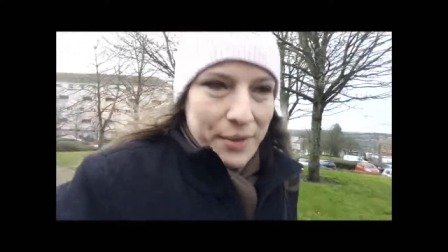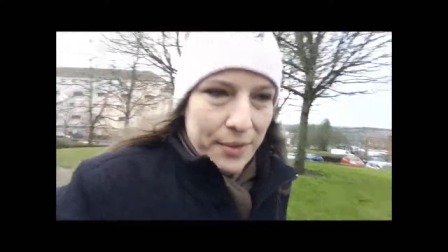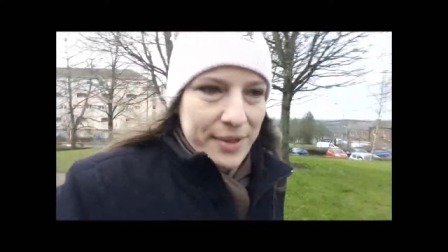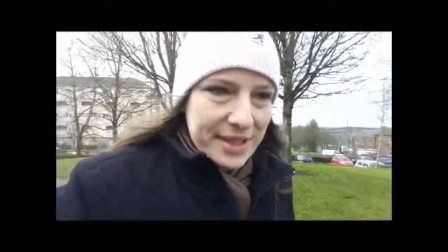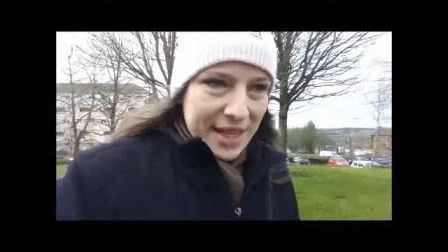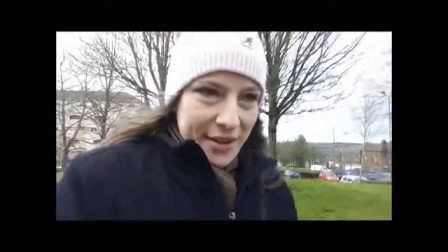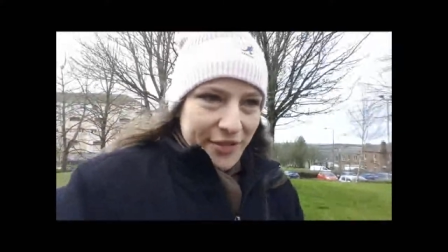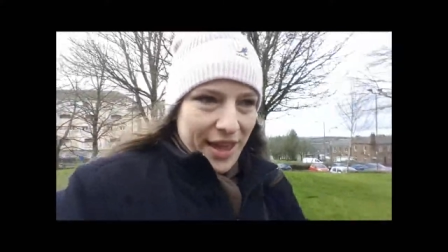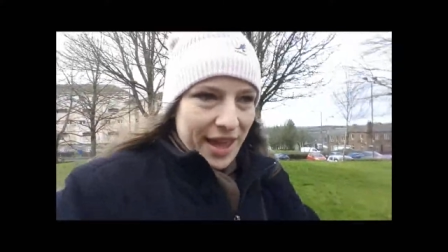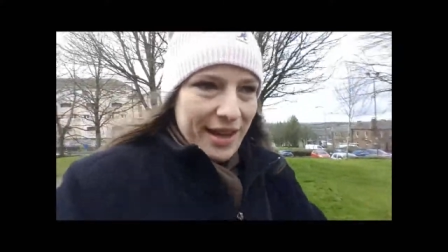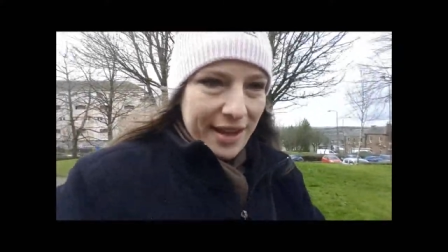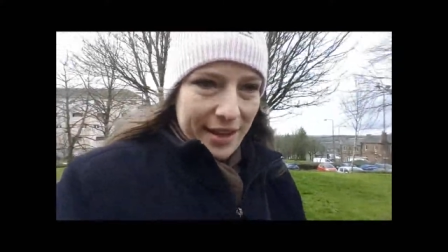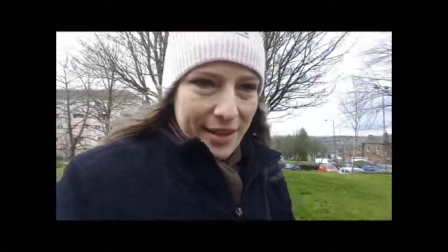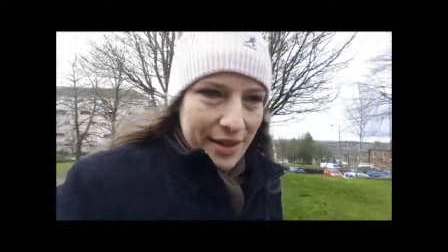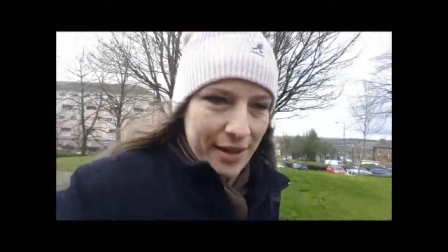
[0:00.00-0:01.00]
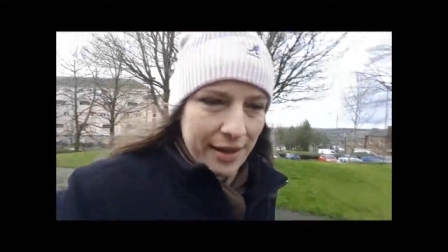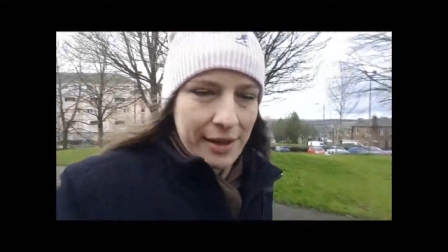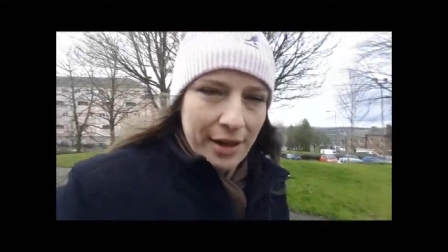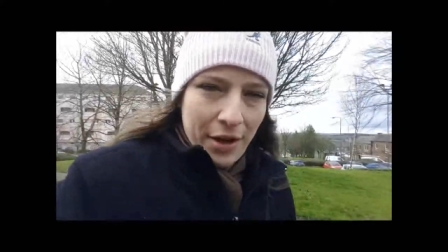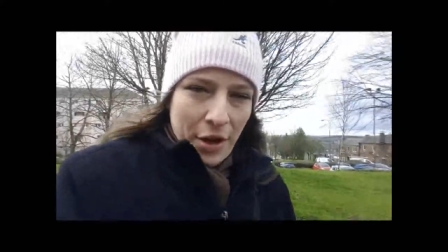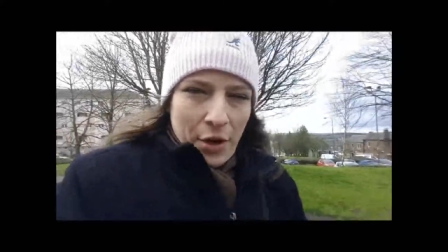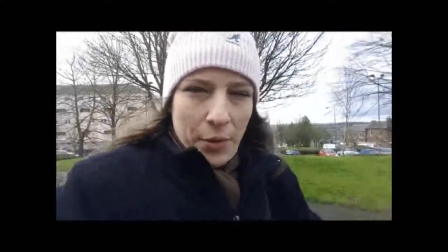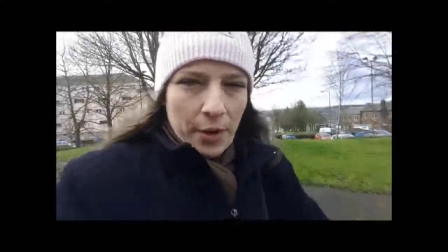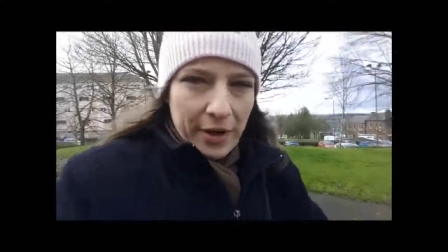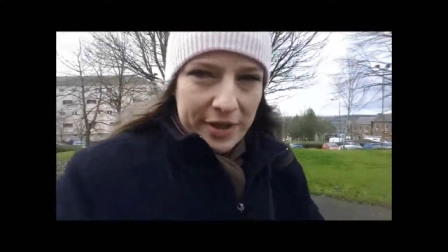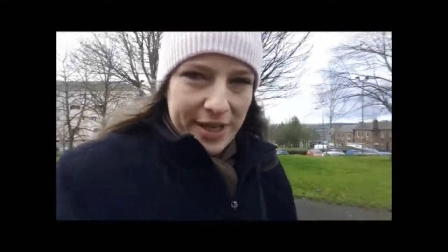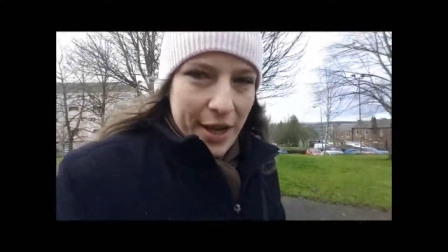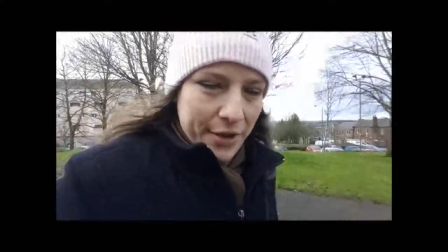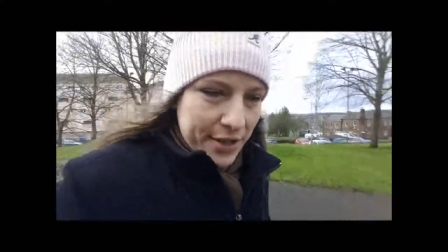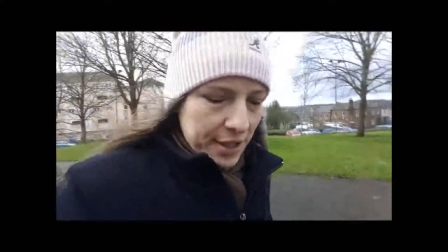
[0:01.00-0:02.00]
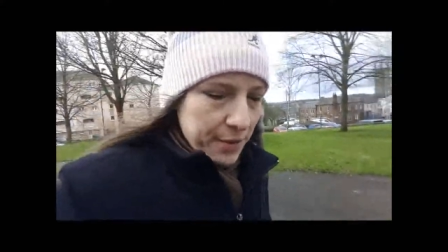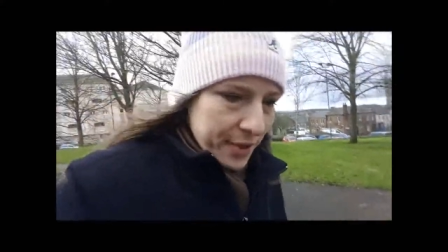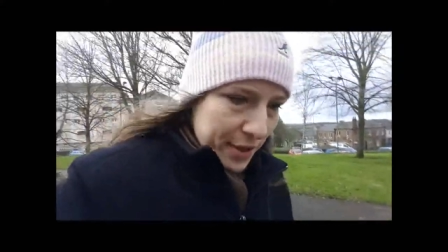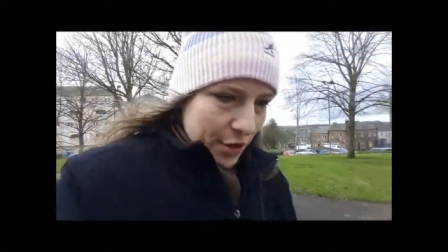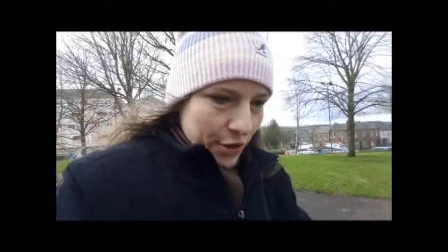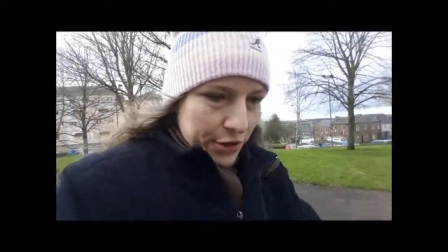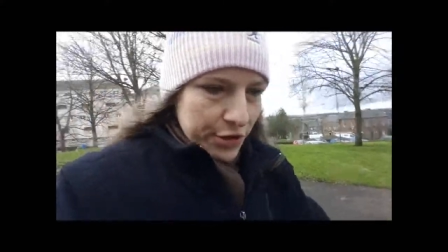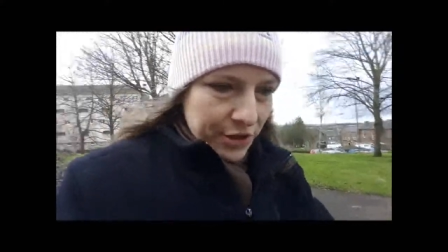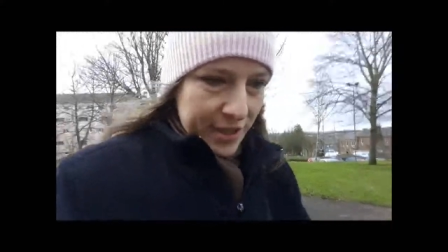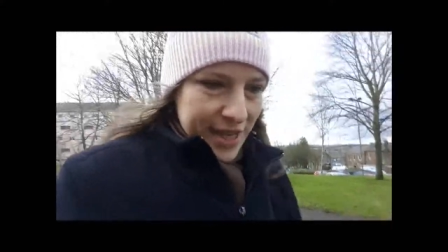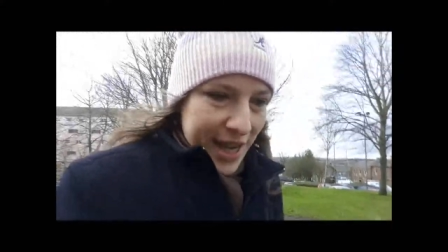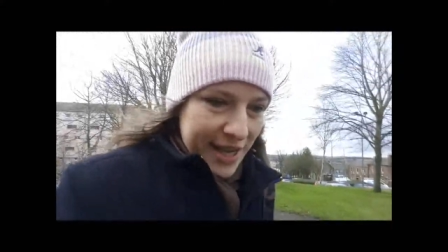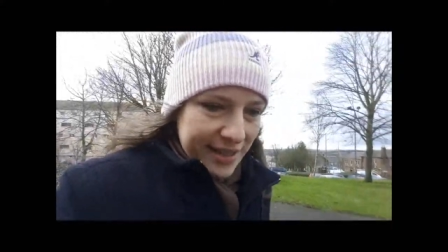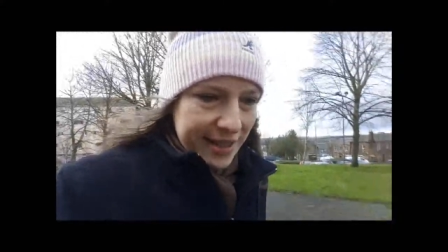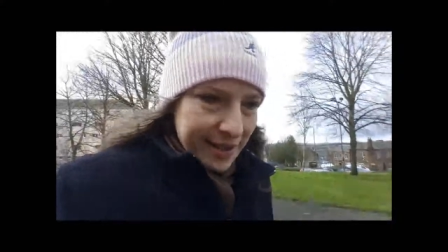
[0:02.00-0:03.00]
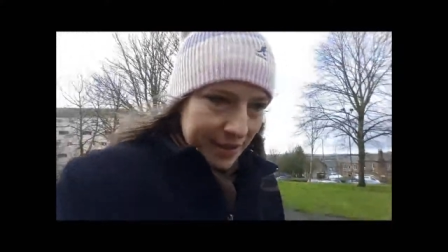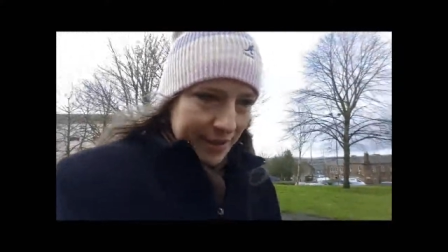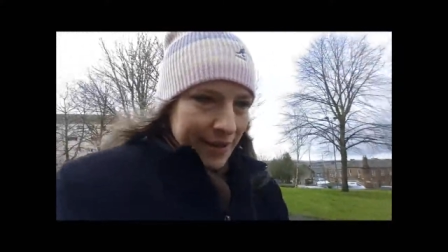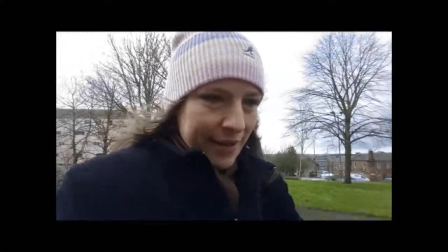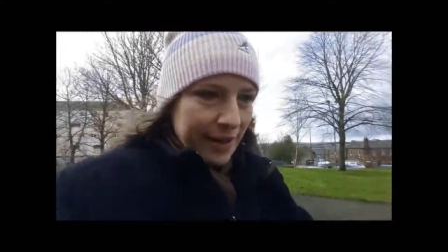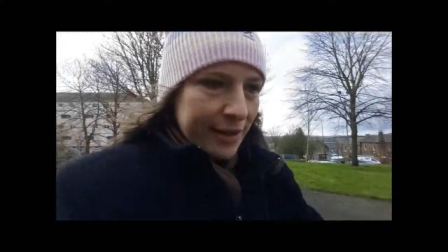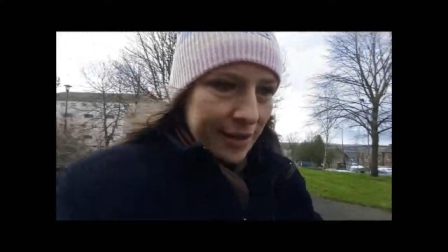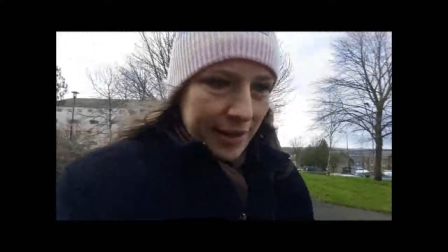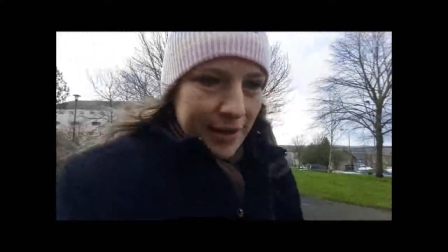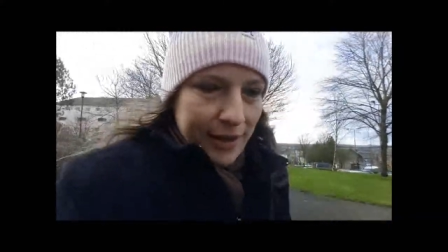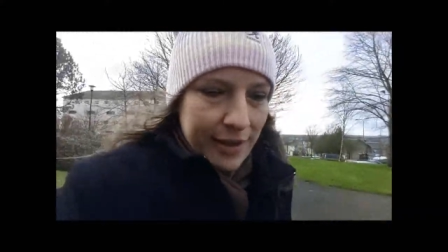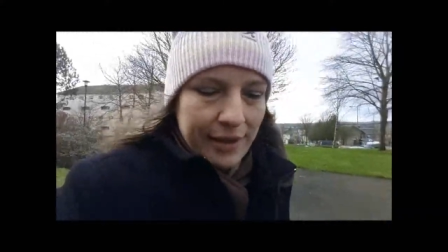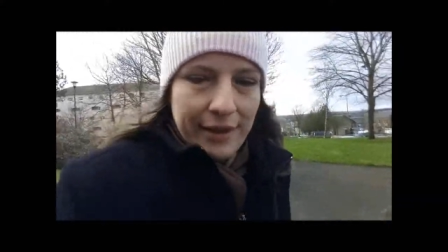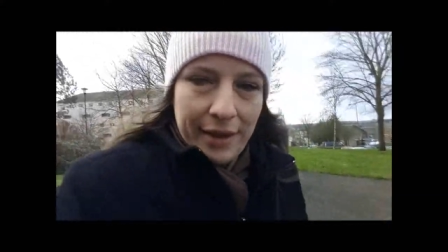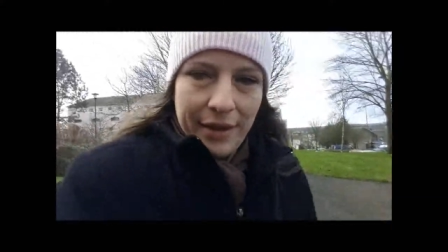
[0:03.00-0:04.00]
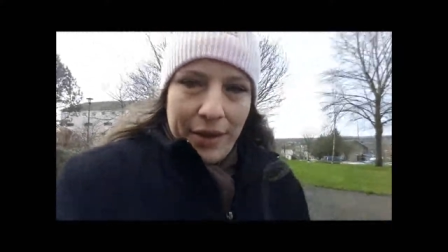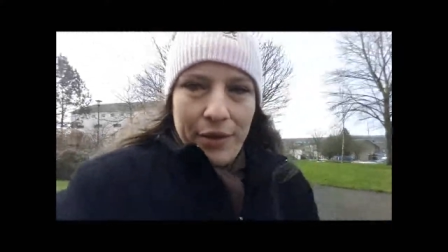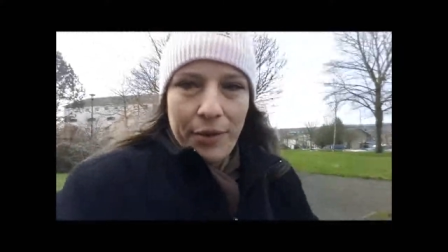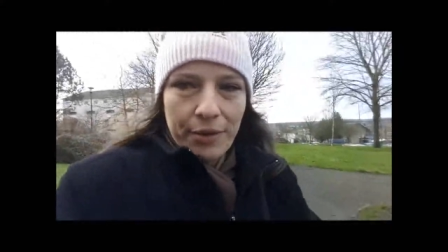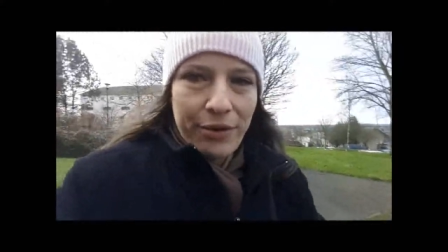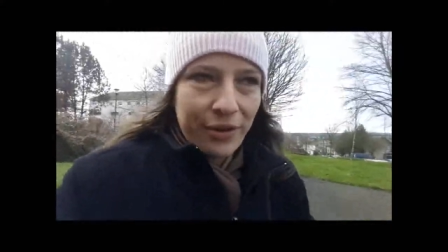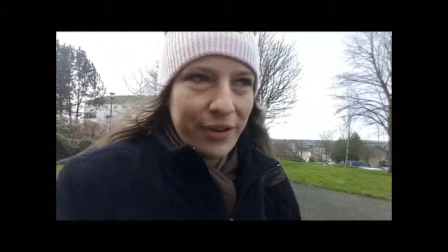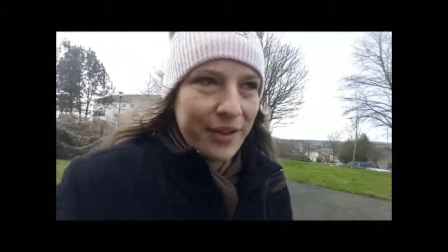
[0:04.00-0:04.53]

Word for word: We'll see if that works out, see what the doctor says. Whew.